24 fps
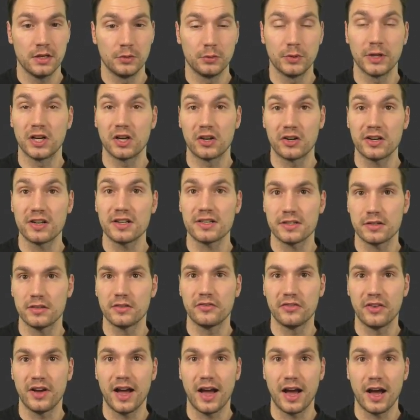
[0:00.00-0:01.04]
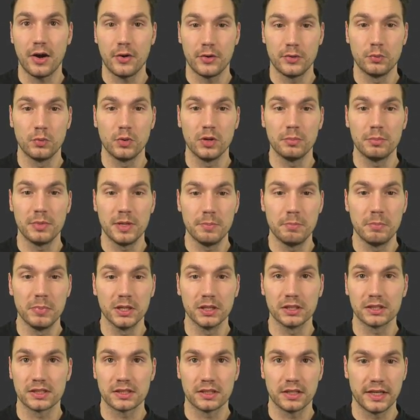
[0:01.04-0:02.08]
regardless of how it will be
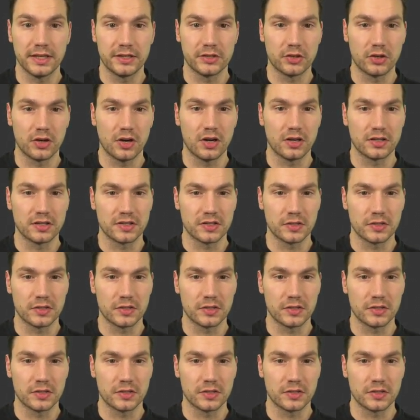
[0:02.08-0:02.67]
built later on.